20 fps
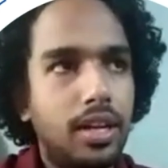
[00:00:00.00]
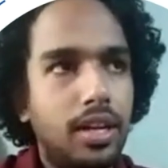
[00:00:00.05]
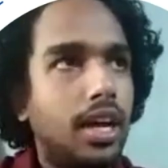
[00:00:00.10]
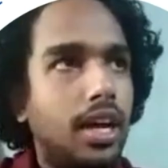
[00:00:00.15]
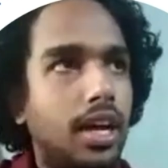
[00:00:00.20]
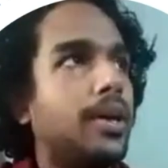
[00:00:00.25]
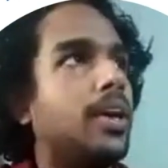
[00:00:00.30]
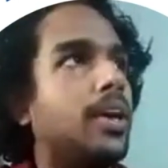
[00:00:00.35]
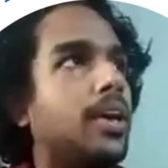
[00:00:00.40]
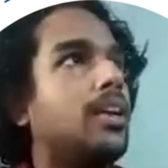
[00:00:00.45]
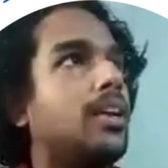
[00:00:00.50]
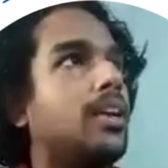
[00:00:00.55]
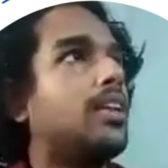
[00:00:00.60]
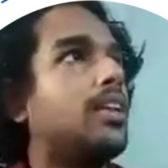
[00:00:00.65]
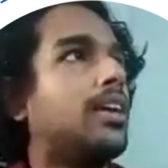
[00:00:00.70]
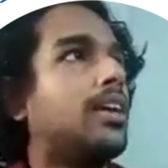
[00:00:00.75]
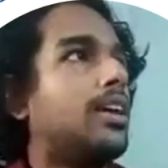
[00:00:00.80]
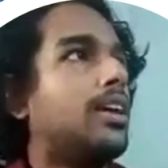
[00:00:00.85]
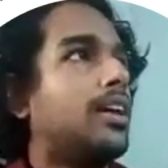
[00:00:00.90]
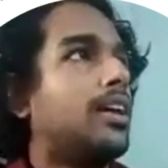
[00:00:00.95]
I mean,
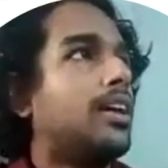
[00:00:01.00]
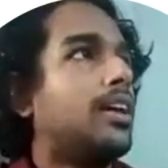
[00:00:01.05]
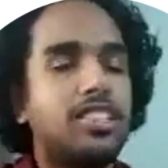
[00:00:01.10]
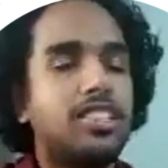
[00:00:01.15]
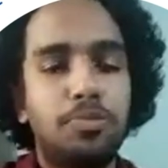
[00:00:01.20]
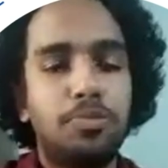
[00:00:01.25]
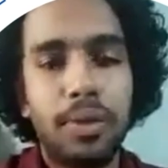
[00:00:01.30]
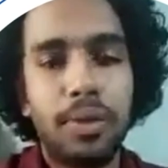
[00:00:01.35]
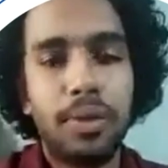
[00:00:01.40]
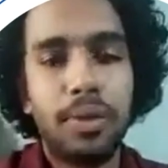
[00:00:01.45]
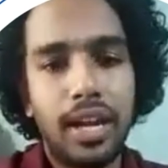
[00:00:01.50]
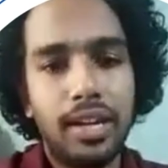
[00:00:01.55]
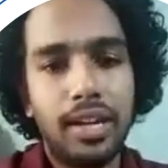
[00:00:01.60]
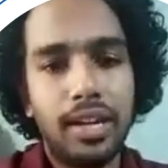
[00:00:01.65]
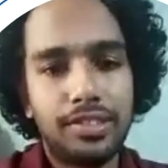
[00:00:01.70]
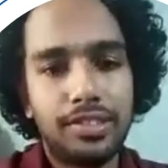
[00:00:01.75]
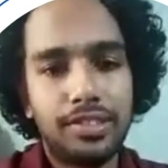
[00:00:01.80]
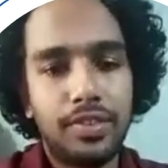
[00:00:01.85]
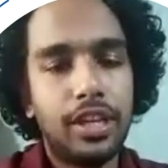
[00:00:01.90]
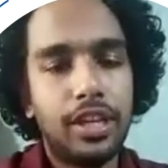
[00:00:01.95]
the experience
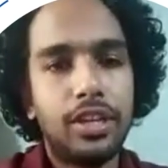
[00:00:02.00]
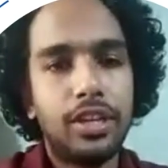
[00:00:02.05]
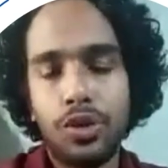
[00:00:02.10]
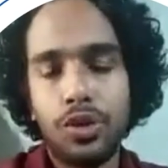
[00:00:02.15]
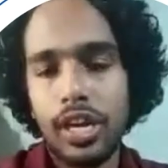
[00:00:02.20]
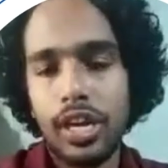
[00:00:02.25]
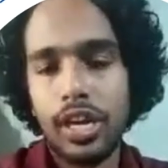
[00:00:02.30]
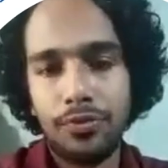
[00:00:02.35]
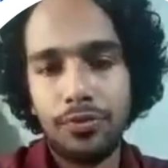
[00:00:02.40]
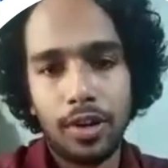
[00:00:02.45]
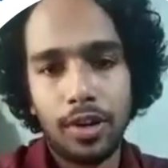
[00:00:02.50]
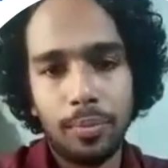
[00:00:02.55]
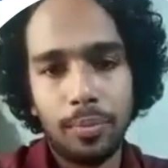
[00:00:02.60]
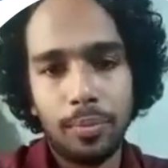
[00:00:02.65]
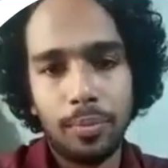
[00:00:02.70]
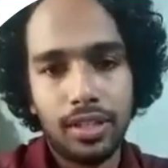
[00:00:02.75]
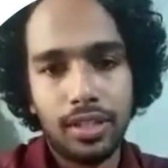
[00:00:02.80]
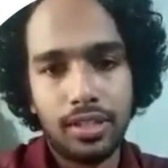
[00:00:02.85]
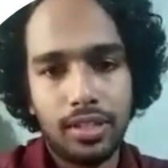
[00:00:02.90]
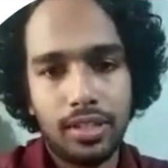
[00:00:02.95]
you gain from
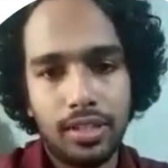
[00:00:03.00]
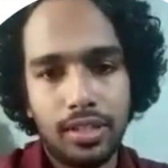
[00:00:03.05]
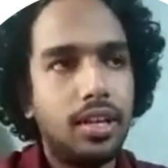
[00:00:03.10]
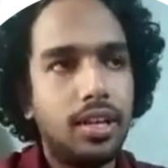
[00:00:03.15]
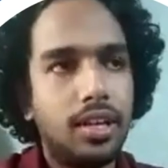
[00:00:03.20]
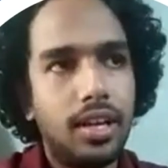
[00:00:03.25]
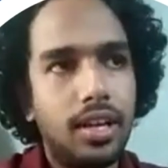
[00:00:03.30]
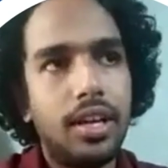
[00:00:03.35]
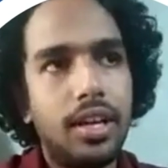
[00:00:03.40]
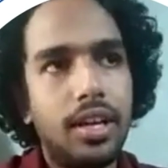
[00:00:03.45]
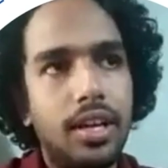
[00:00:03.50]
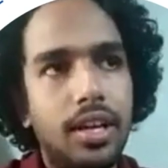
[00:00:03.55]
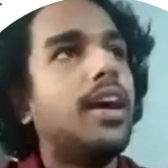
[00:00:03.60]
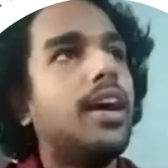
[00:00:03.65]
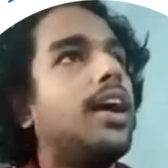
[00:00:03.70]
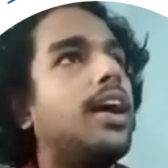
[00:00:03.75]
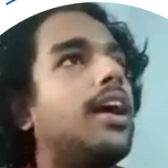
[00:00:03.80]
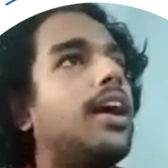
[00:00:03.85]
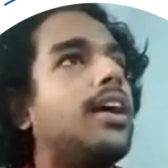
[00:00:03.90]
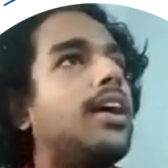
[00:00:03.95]
it
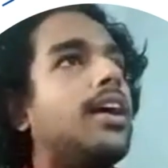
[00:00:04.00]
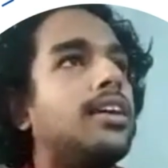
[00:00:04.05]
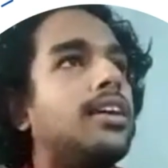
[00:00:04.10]
and